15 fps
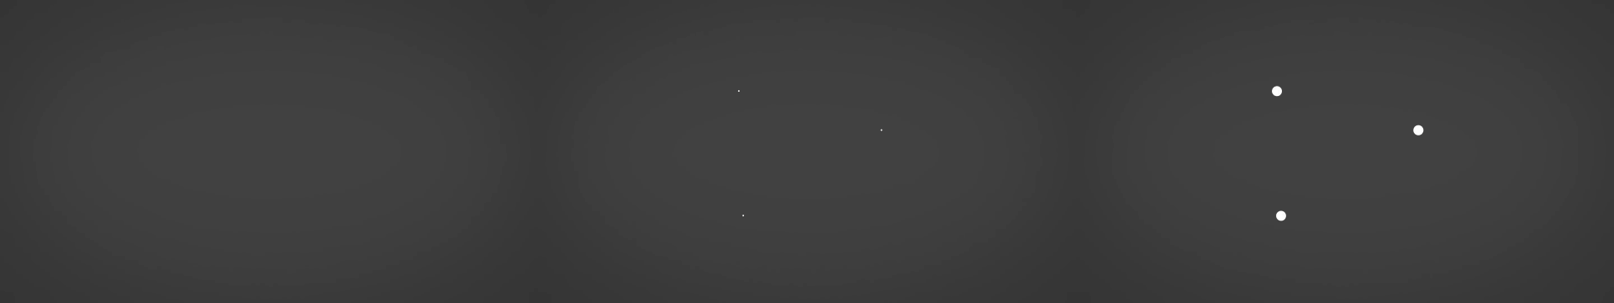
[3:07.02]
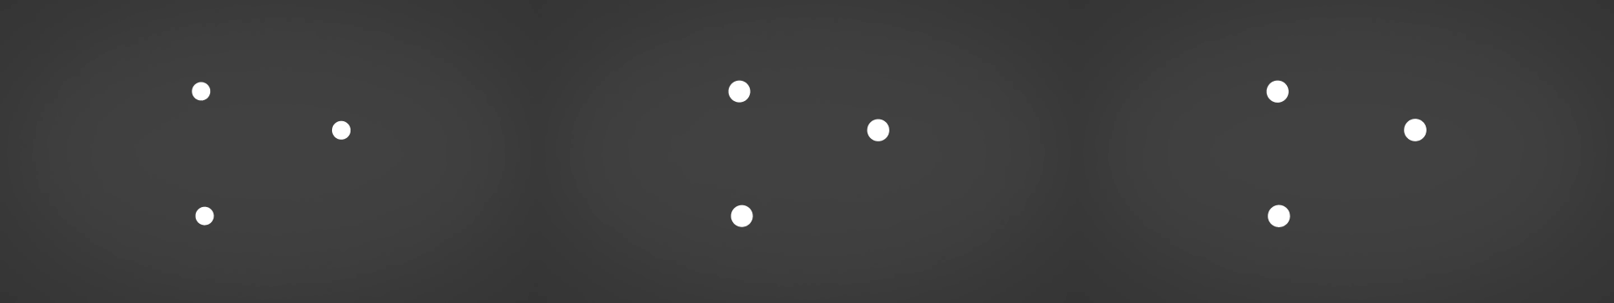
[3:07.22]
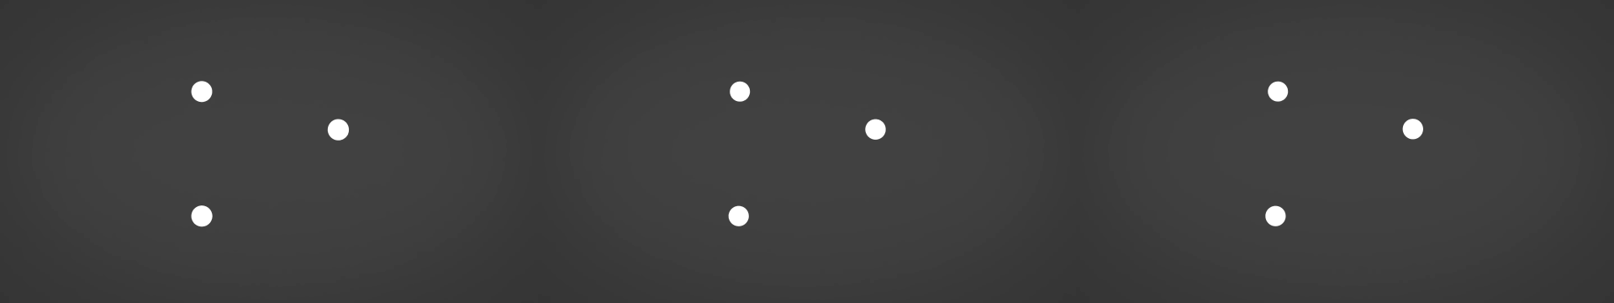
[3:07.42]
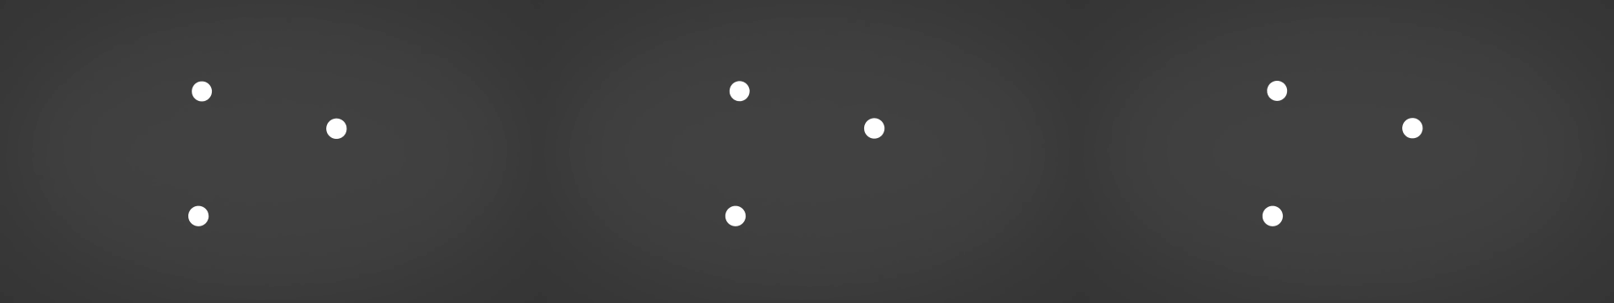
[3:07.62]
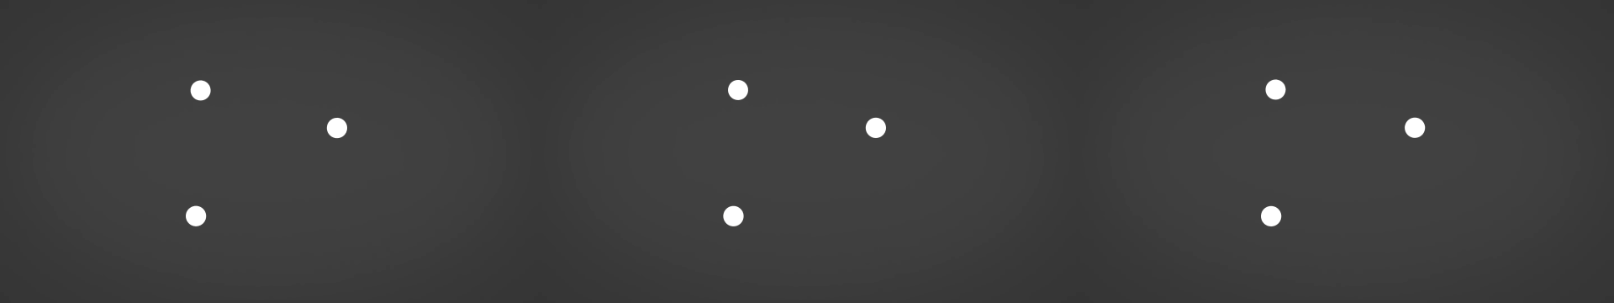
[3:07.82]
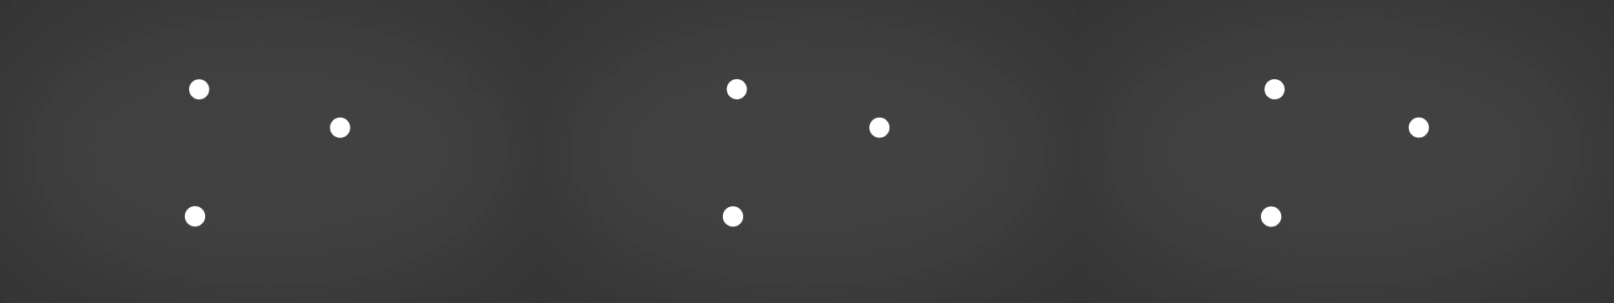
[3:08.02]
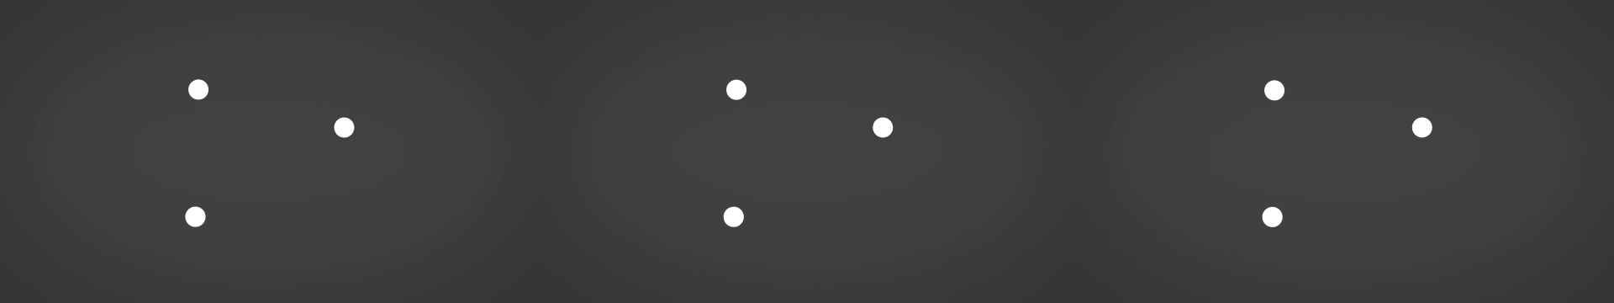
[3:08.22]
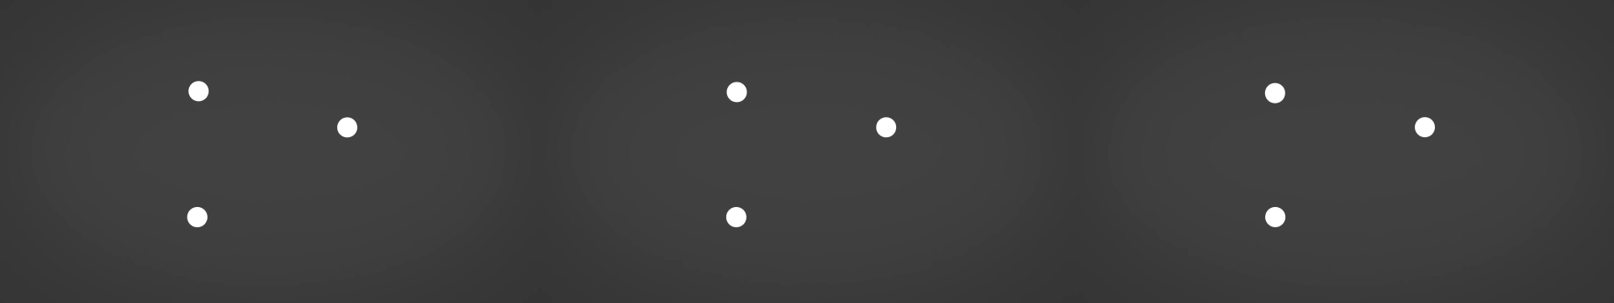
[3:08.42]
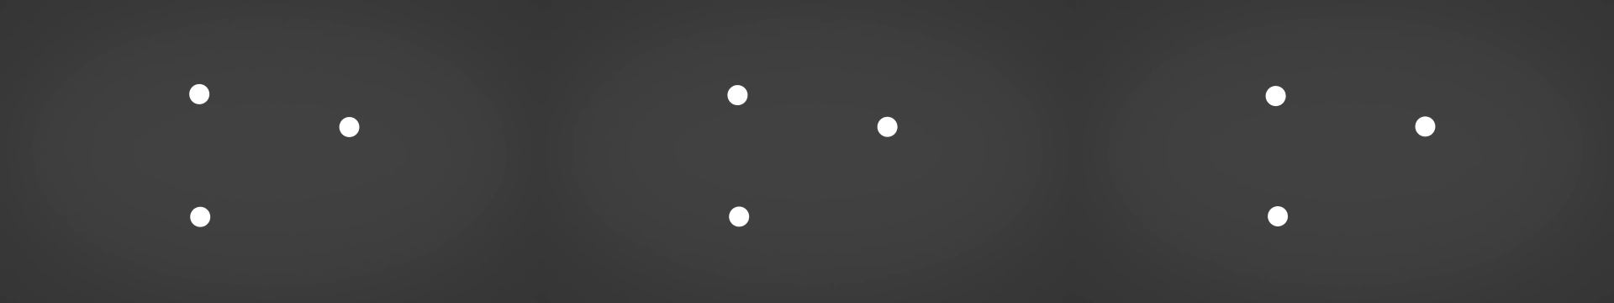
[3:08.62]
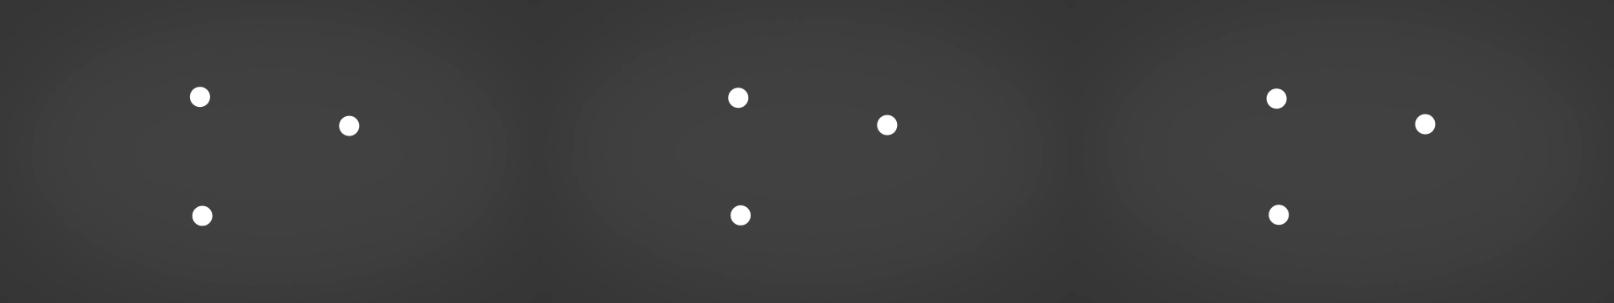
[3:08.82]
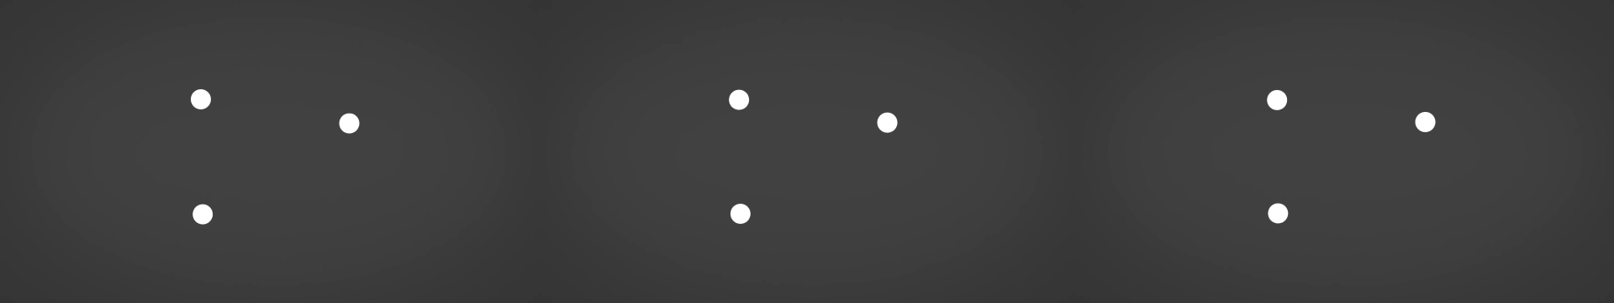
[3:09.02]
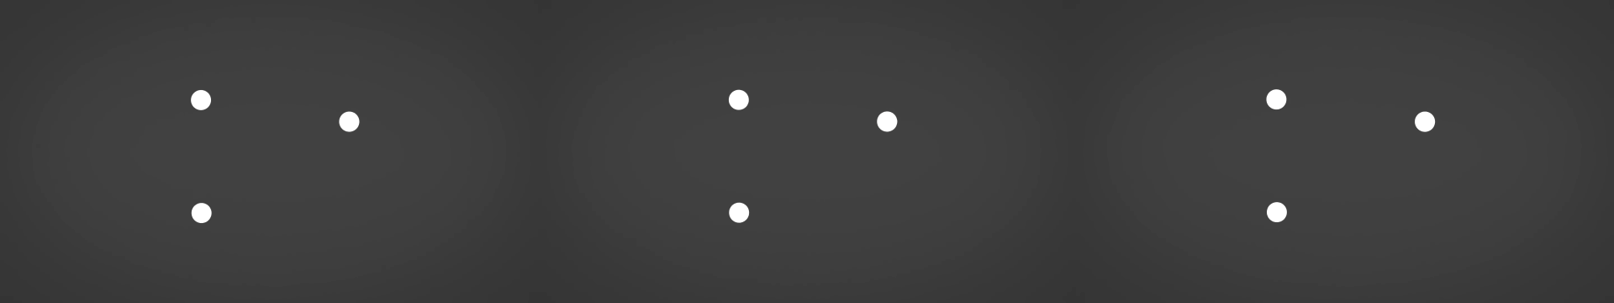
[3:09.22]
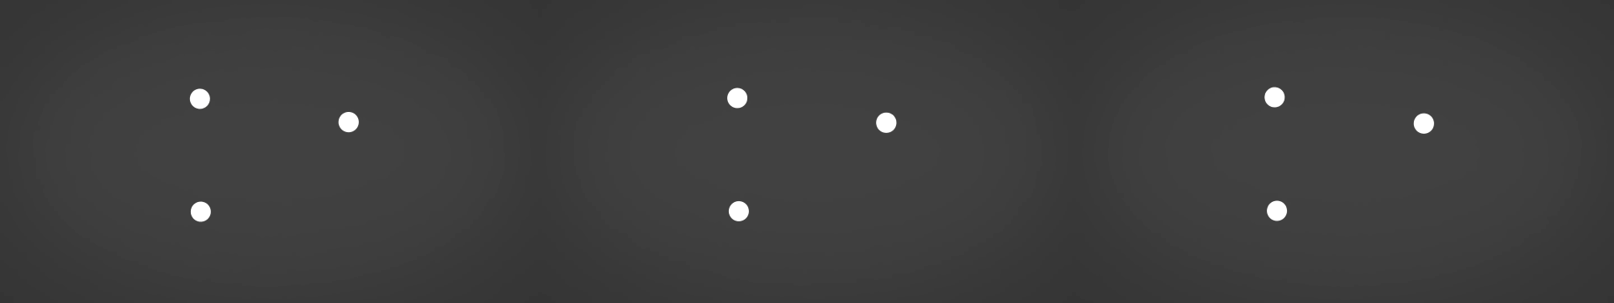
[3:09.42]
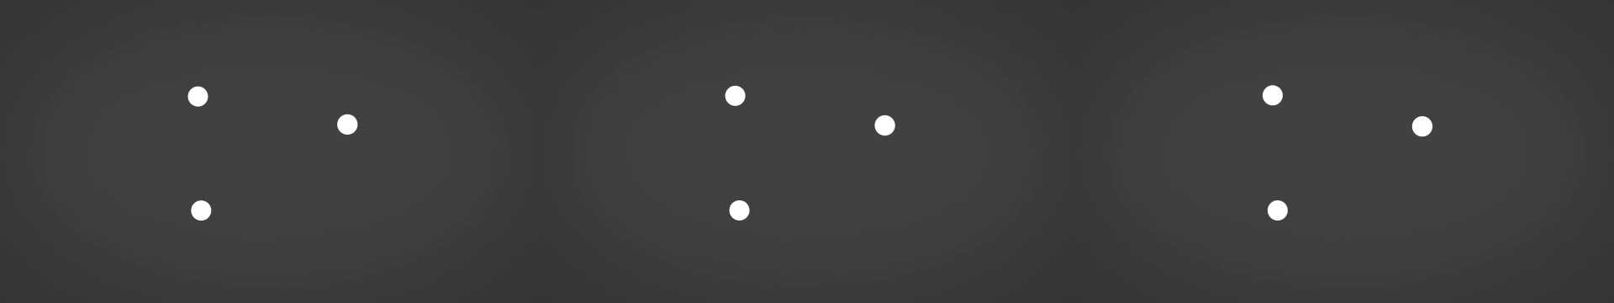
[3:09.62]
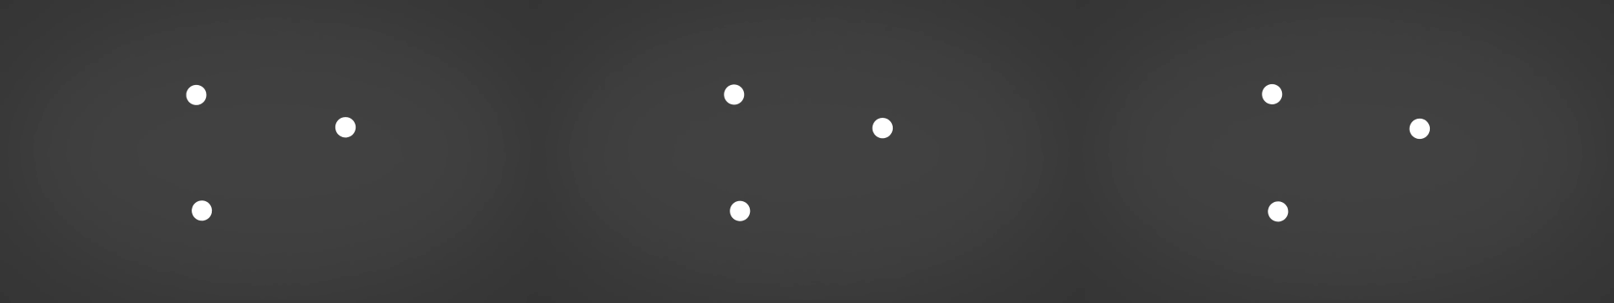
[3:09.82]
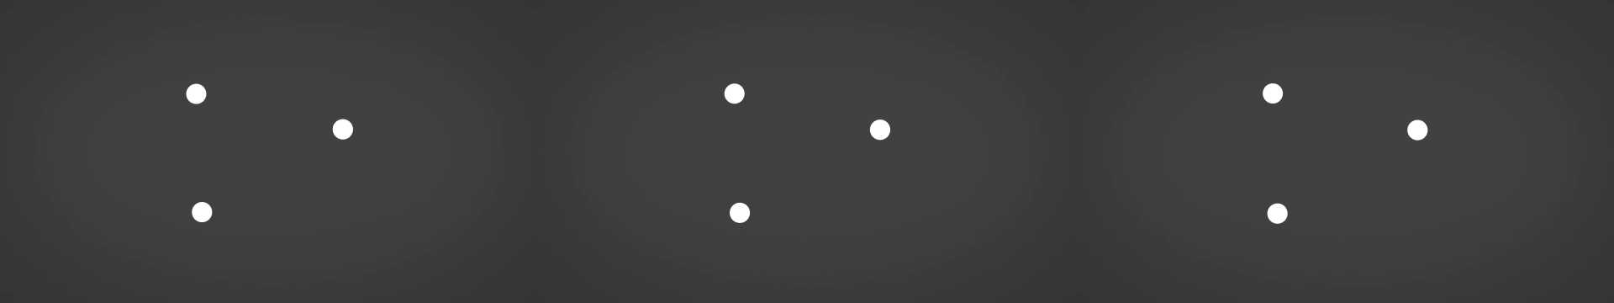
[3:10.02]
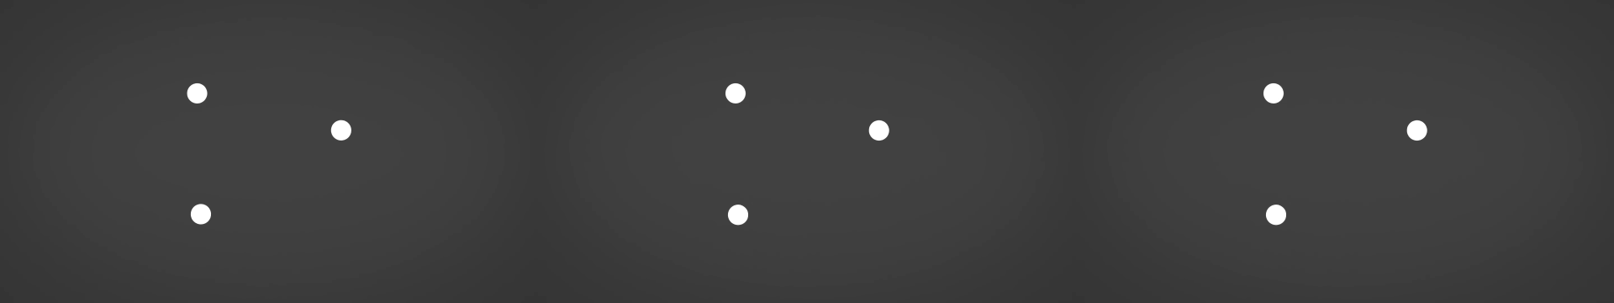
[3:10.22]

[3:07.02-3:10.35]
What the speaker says: No face is visible, so there are no lips to read.